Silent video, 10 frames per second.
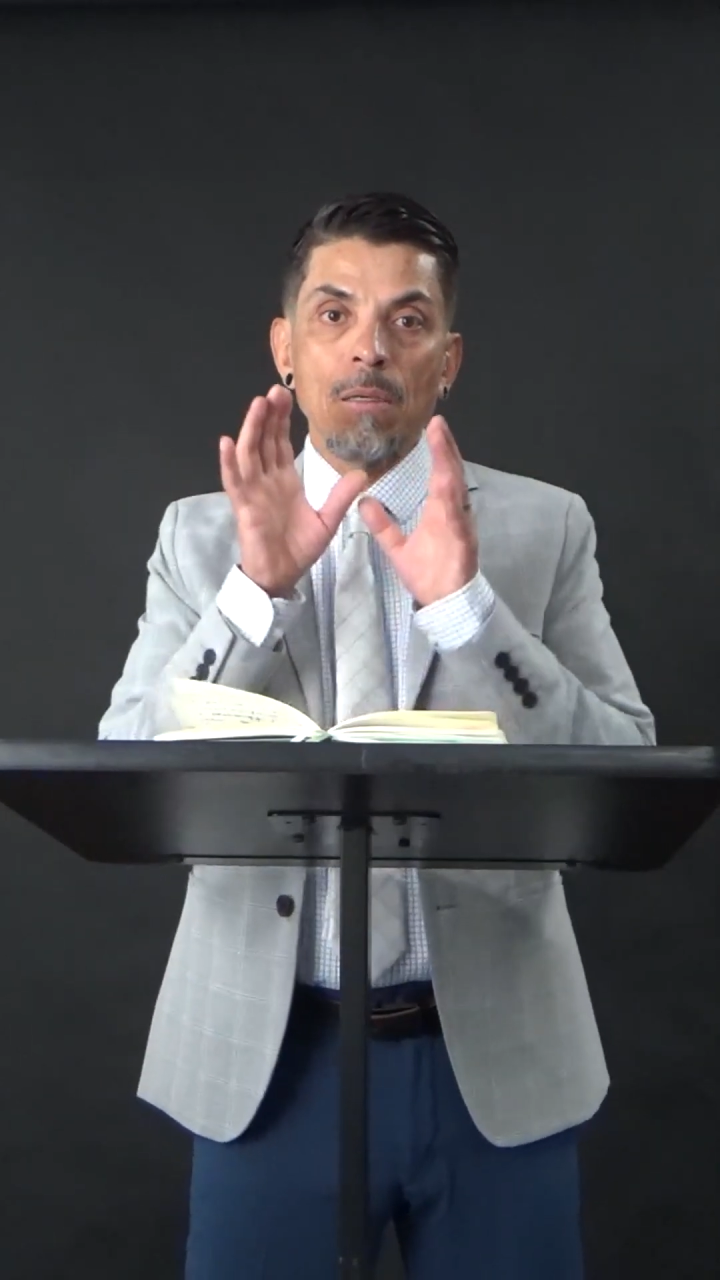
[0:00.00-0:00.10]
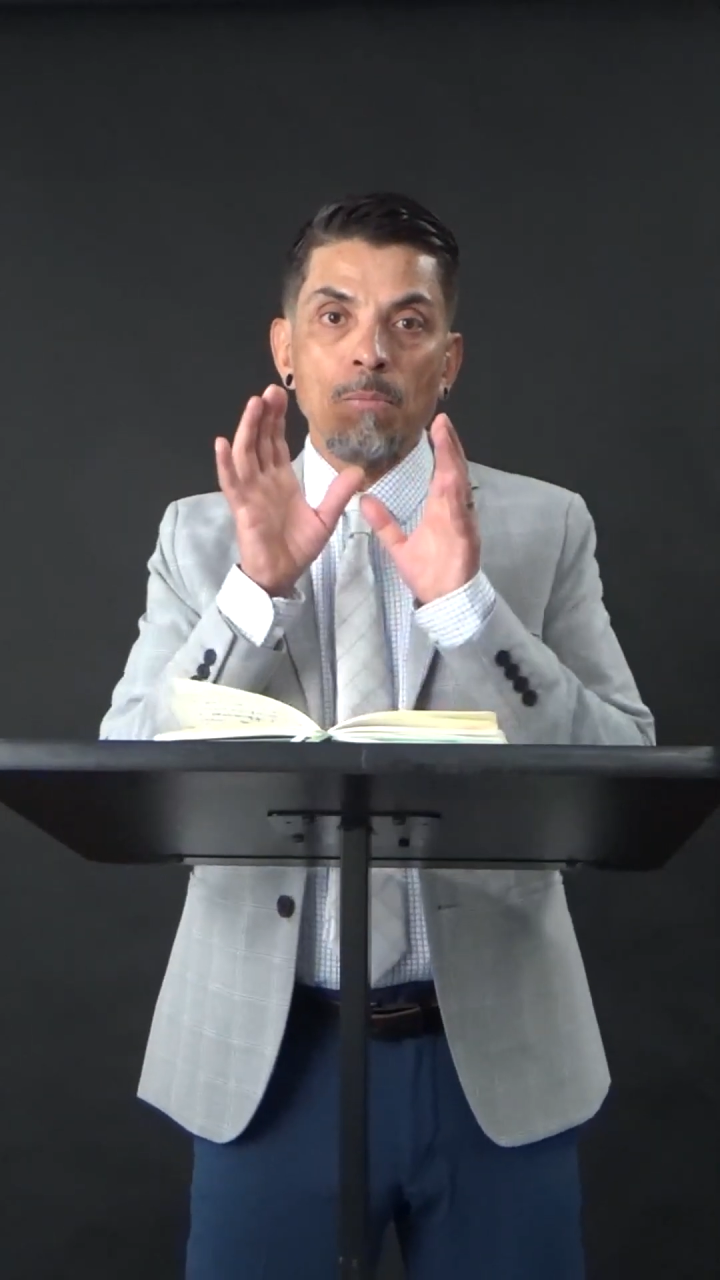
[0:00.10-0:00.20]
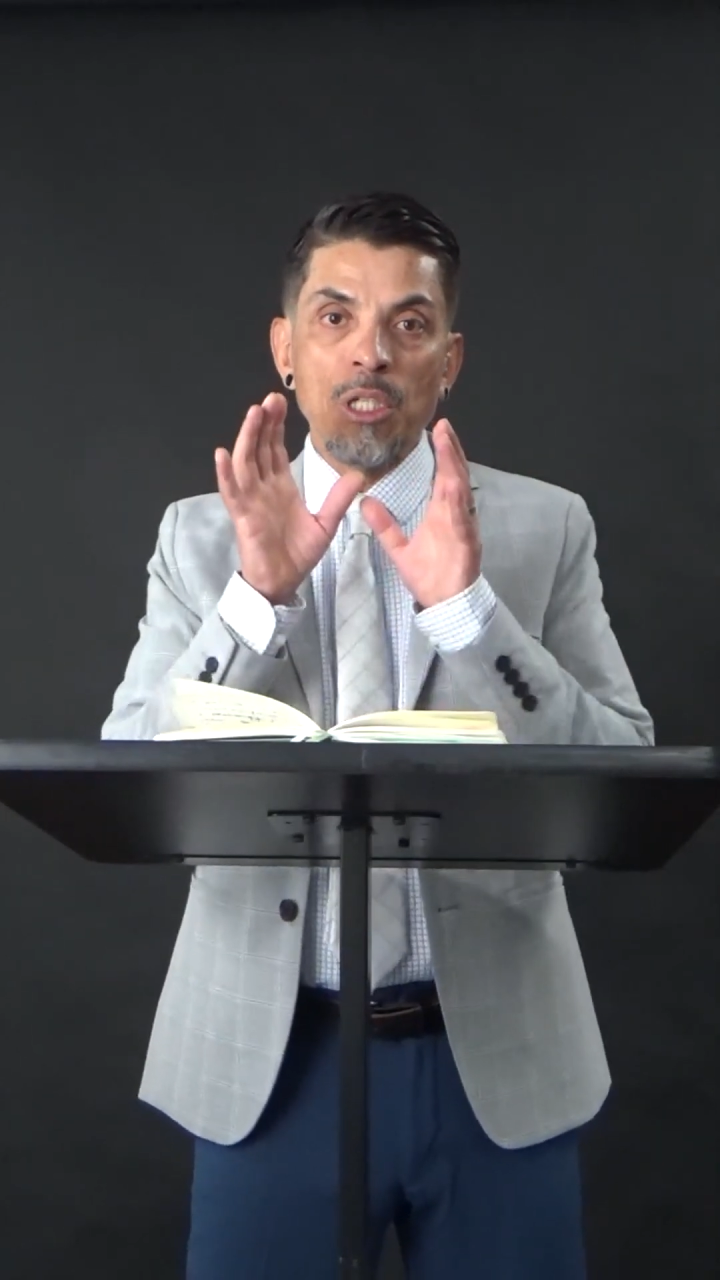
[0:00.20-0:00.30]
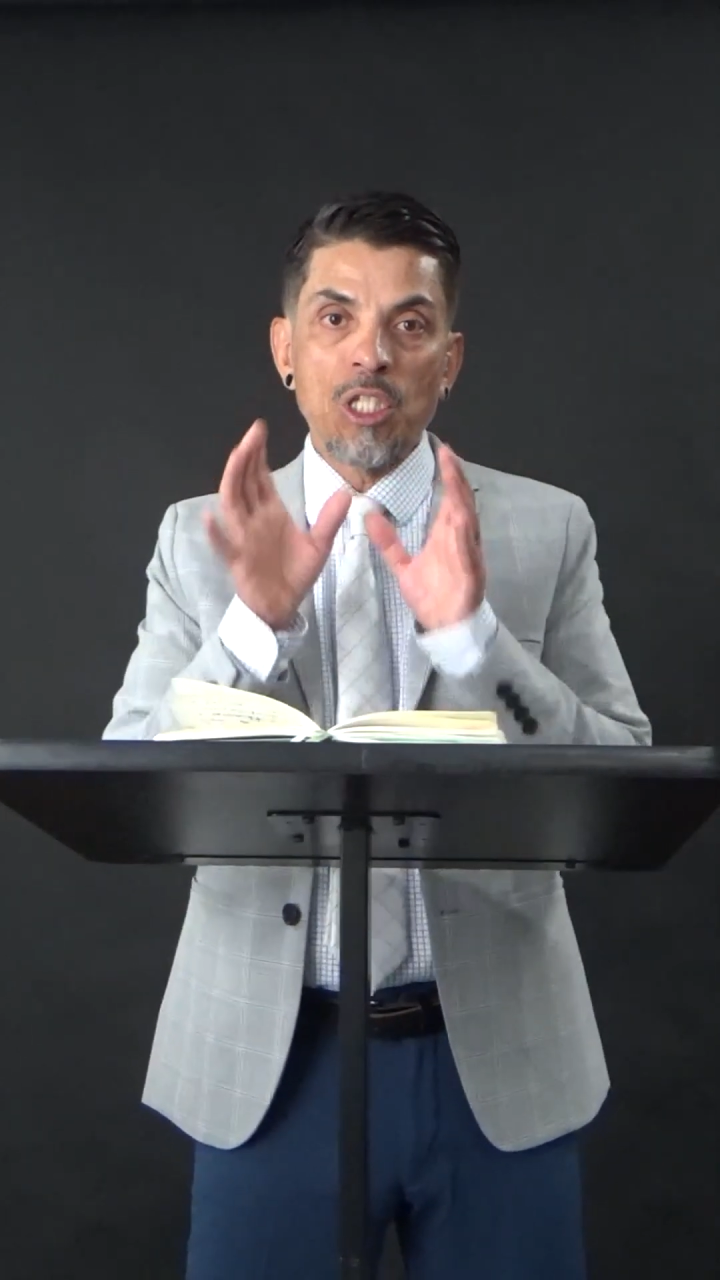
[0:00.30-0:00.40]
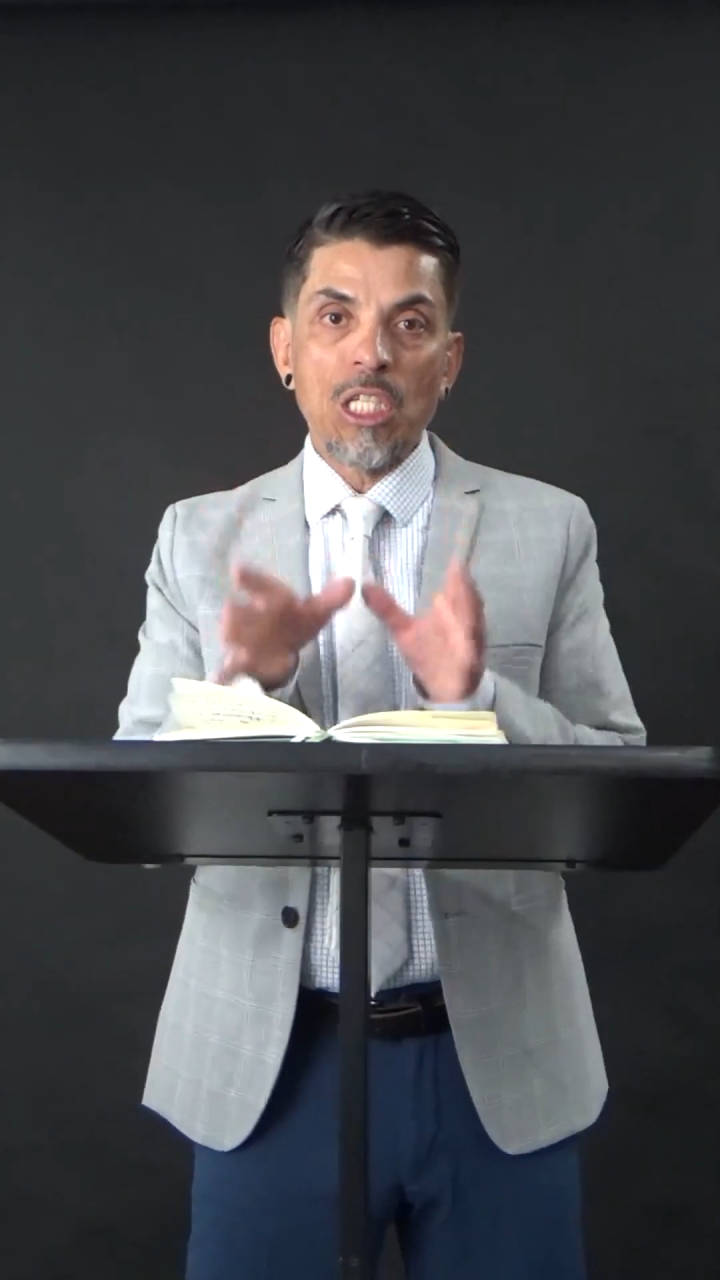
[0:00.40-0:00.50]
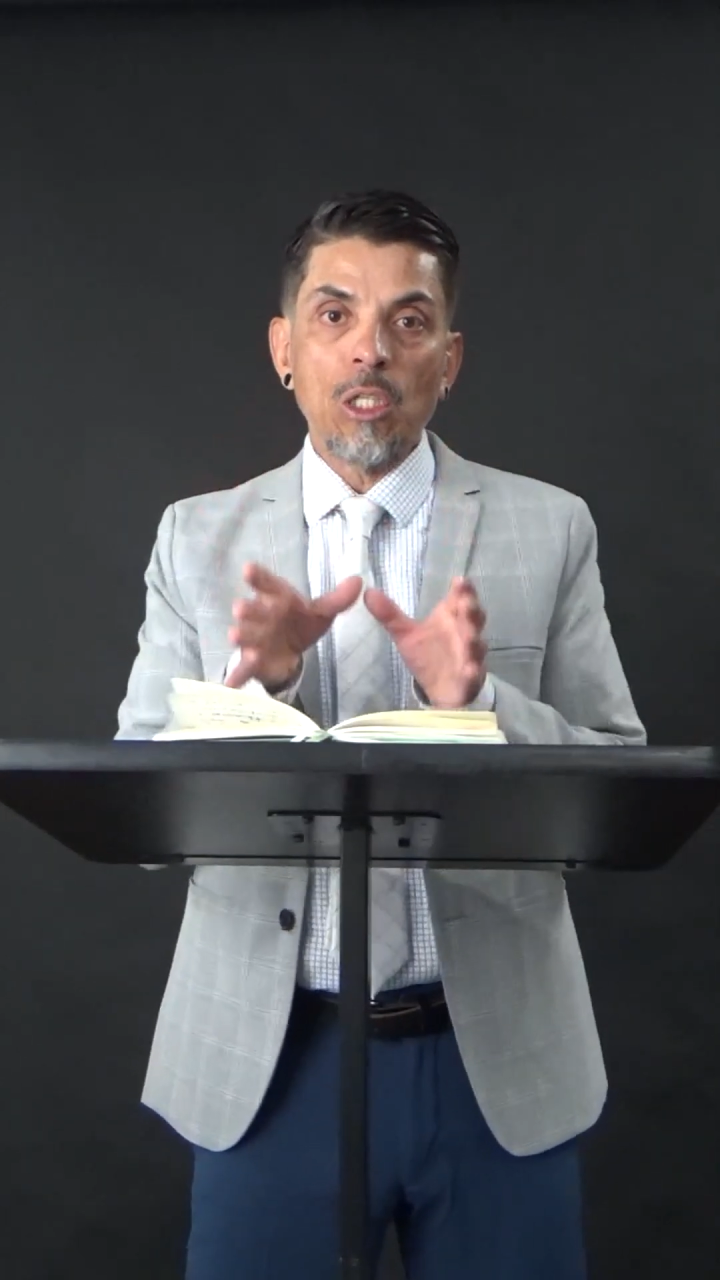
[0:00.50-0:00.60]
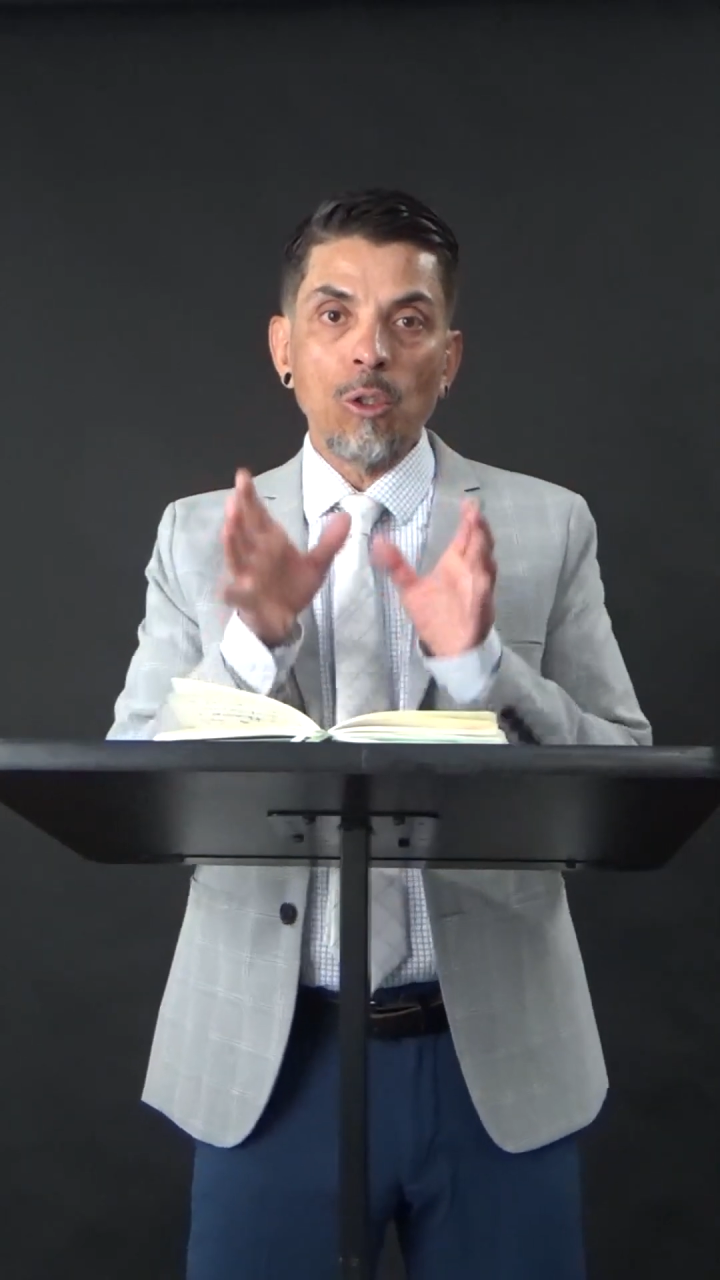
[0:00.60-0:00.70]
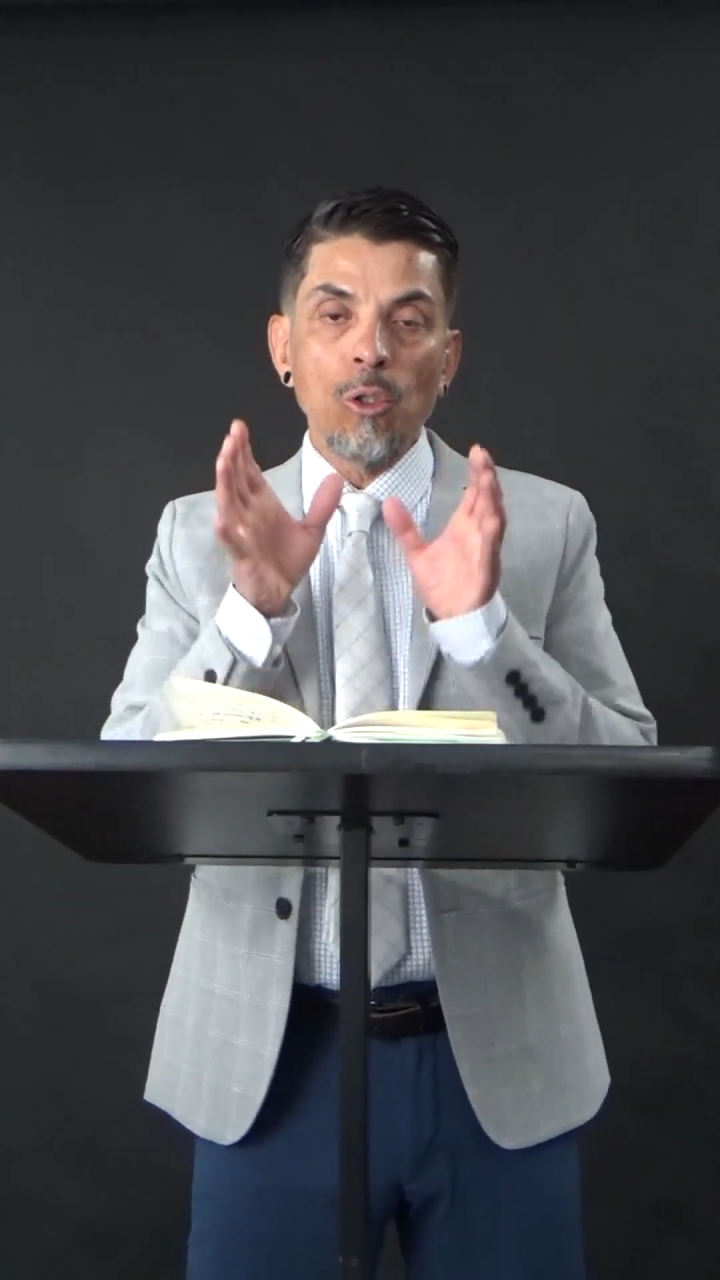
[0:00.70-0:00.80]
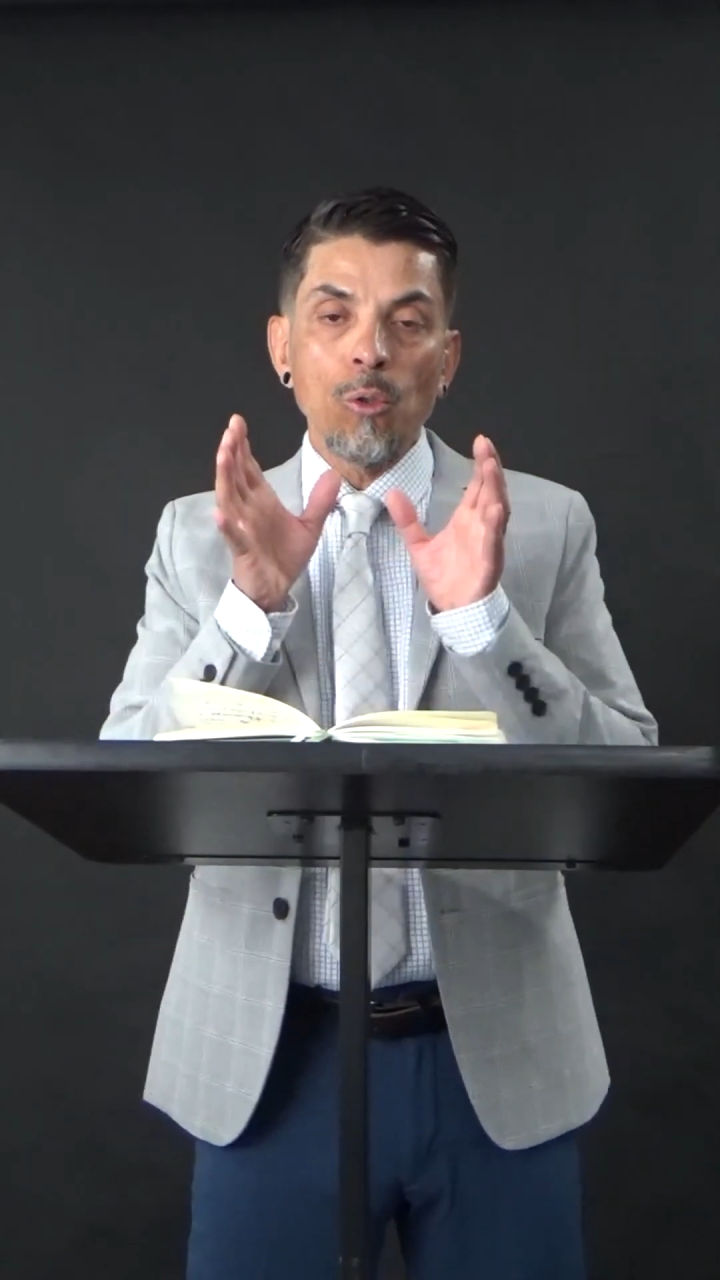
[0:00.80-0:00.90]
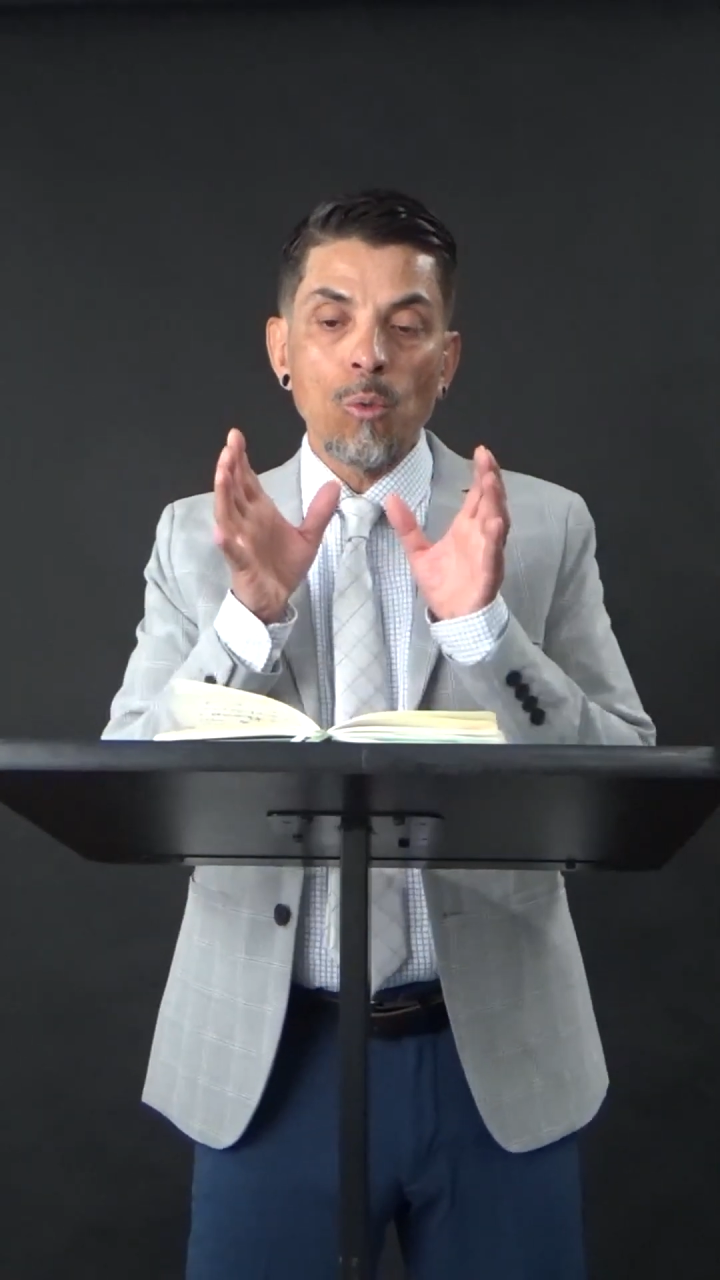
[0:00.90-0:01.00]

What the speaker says: particular